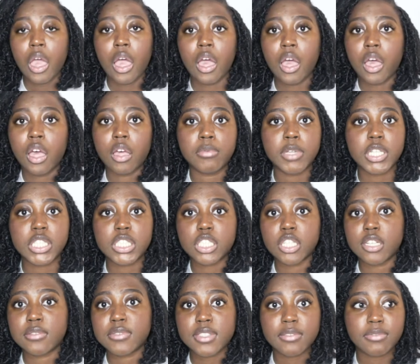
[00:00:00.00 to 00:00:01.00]
in
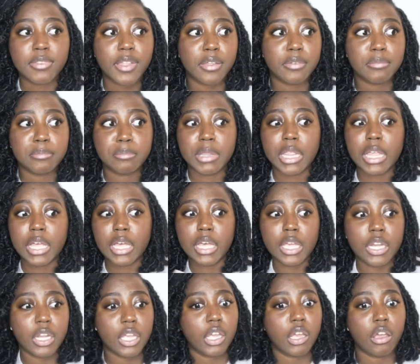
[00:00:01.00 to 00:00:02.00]
terms of like
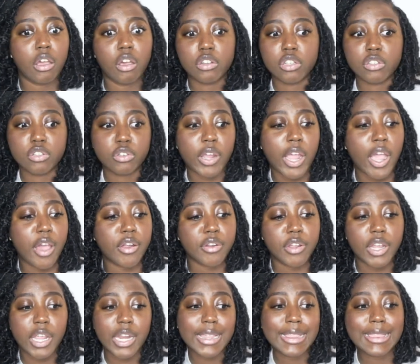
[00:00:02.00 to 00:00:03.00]
blood on the ground or
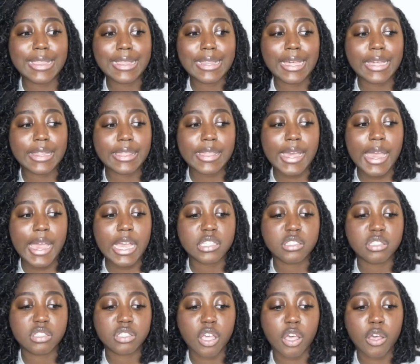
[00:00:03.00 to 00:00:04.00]
anything like that.
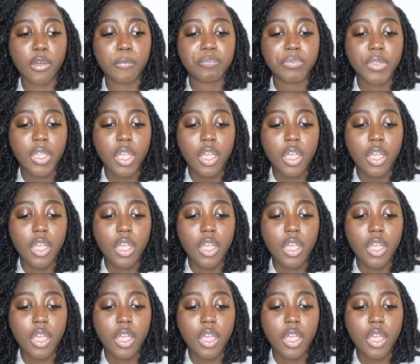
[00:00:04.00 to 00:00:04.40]
So